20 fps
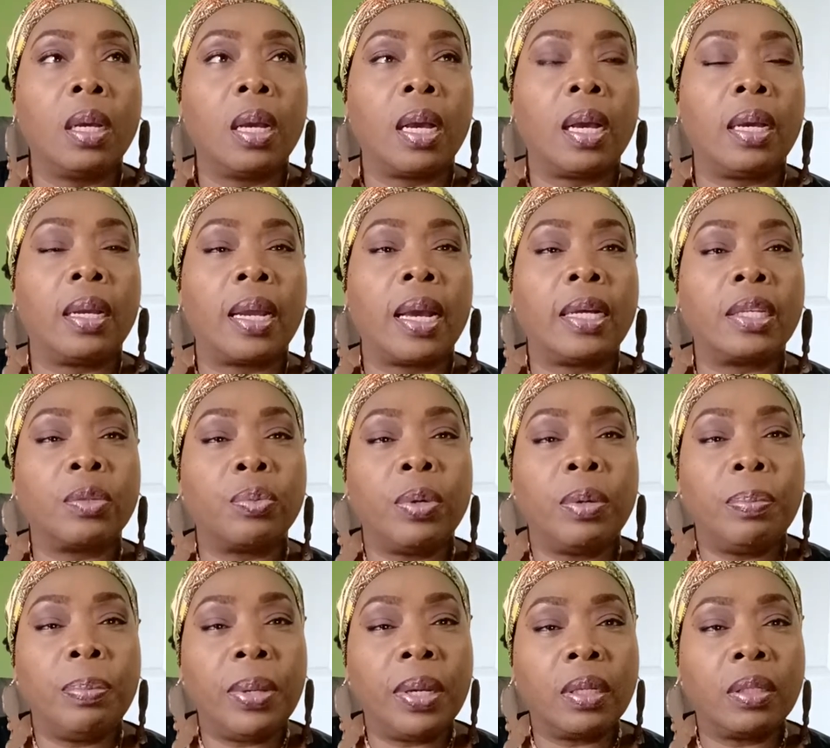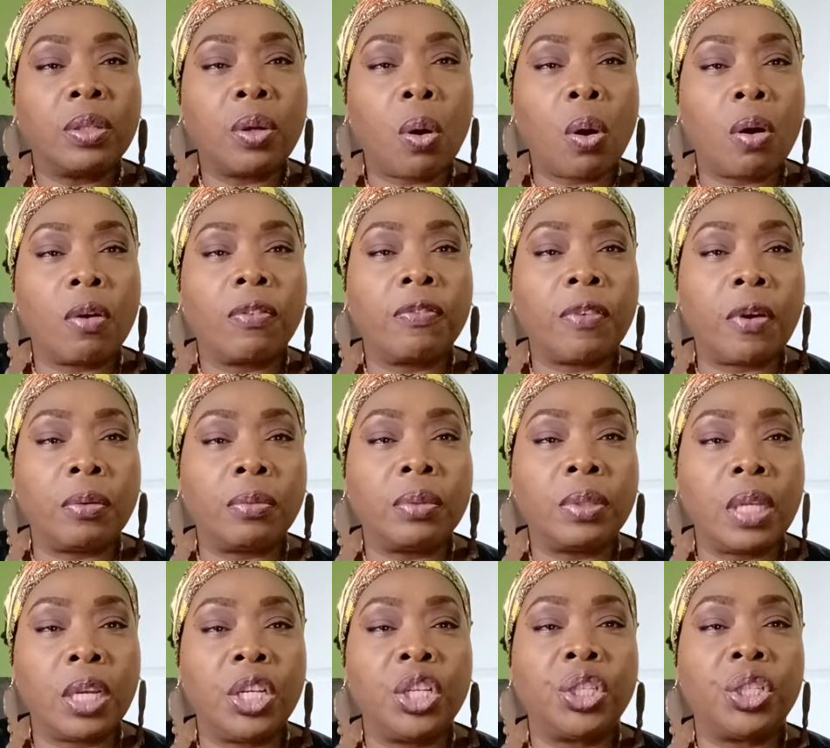And as we build our
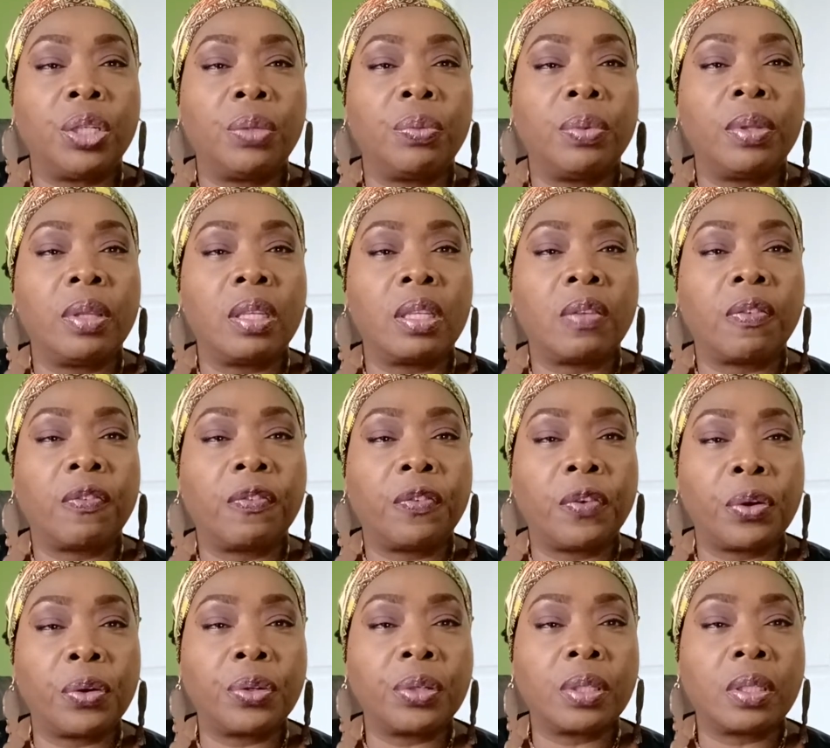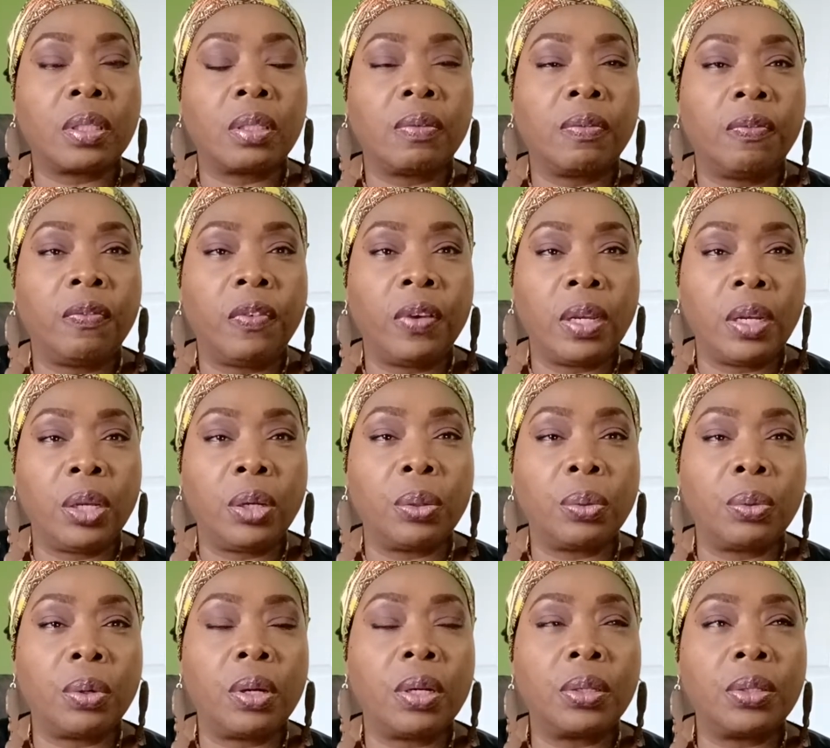foundation with this first
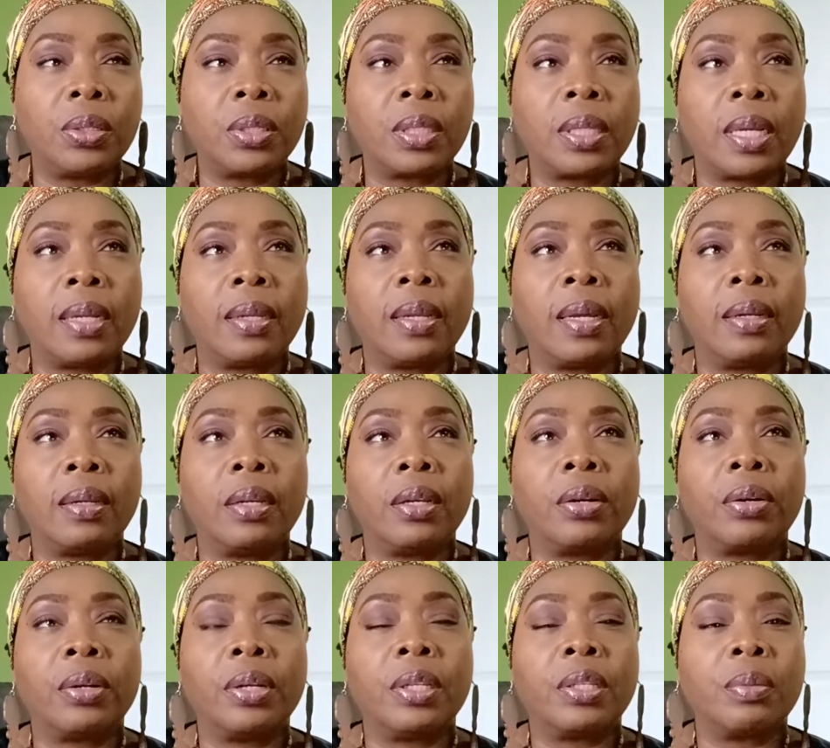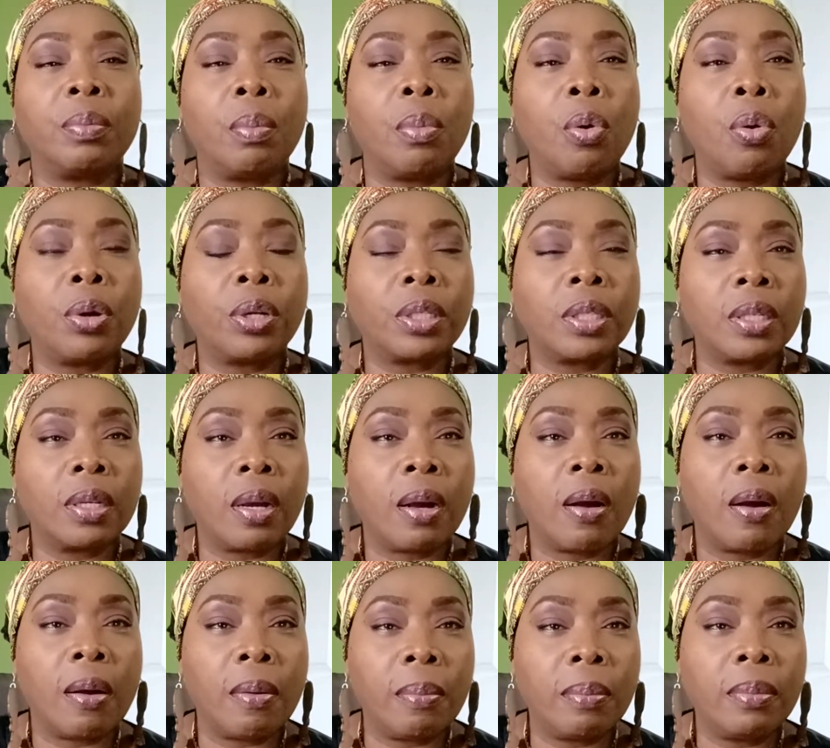video, understand that there is more to
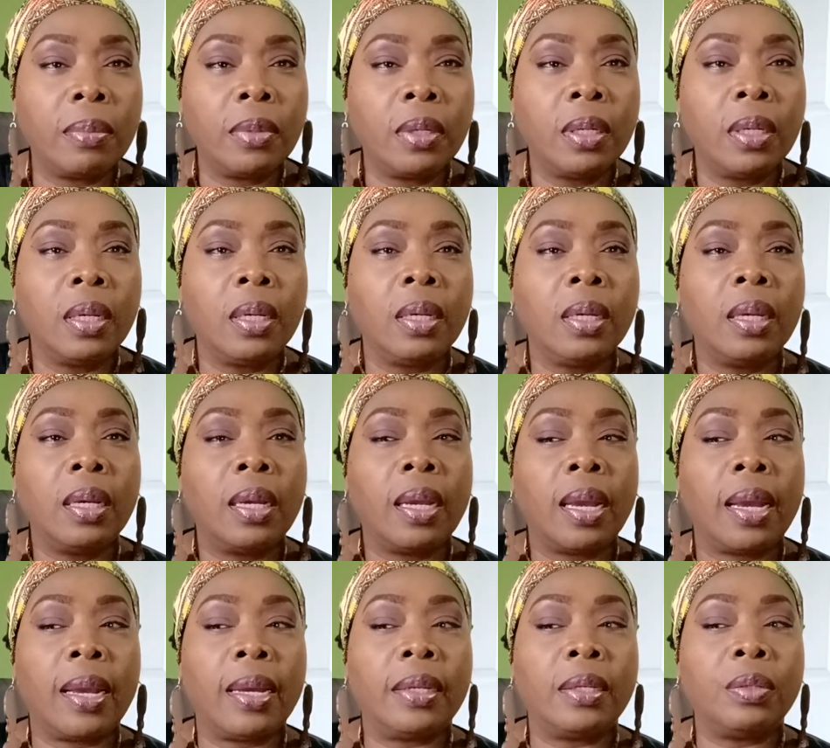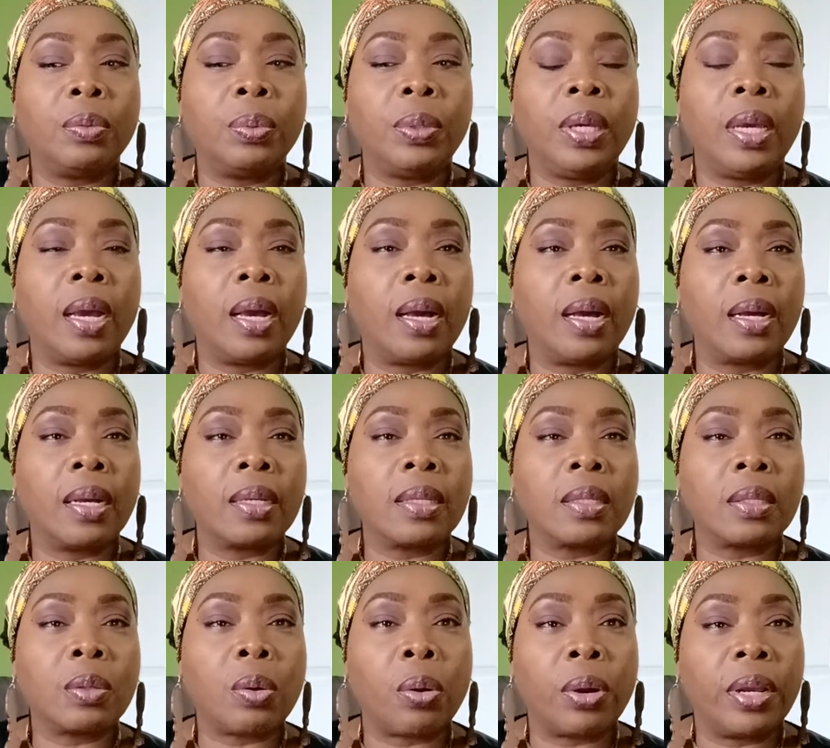come, and we
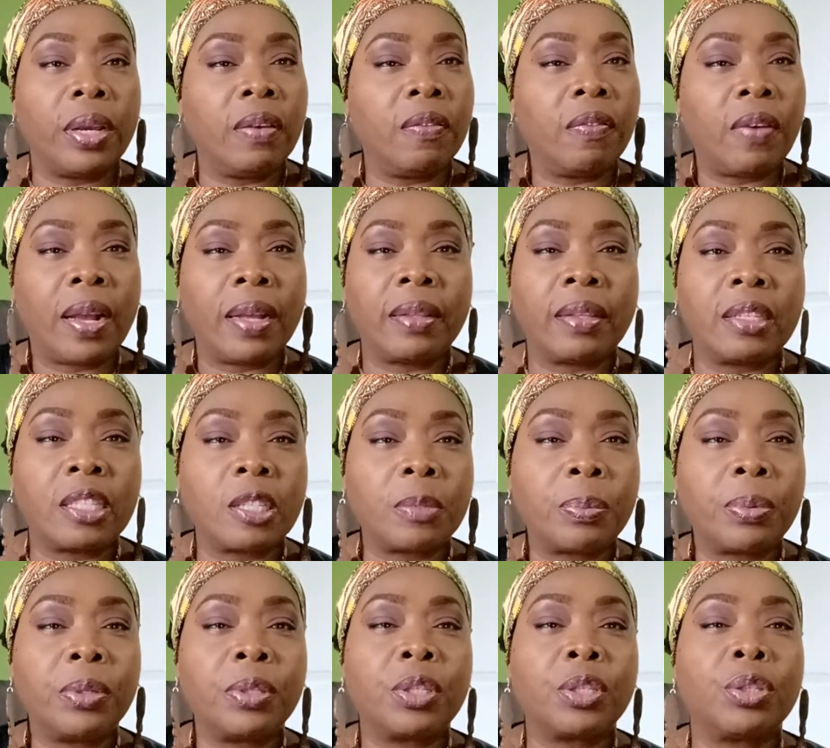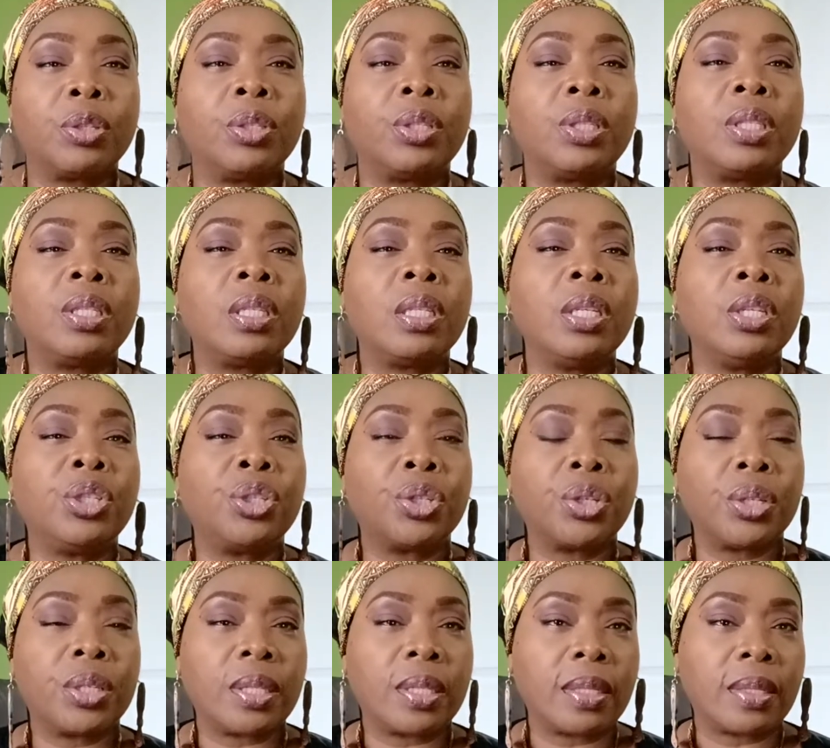ask or invite the spirits to teach
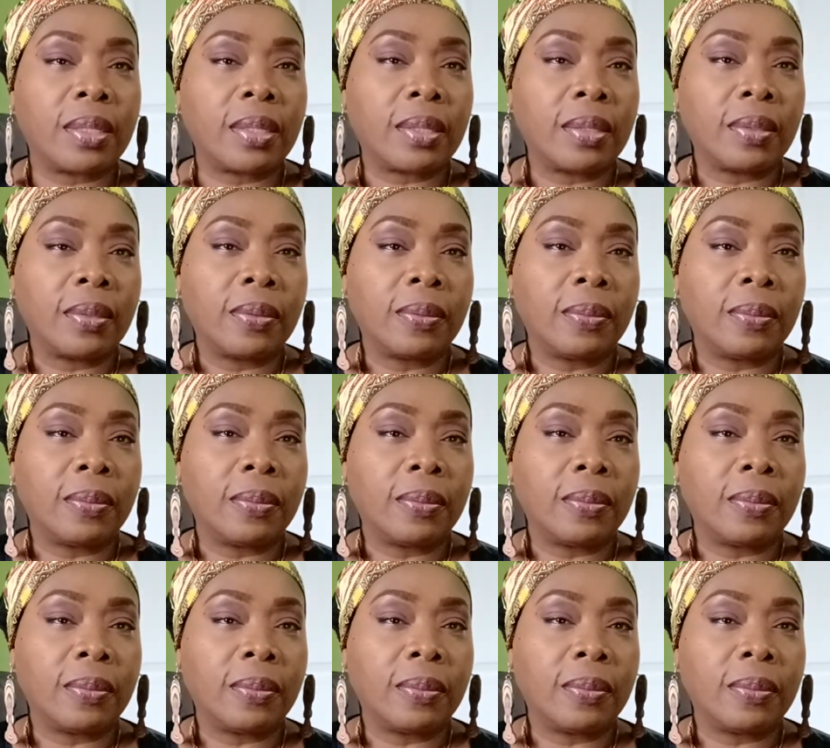us.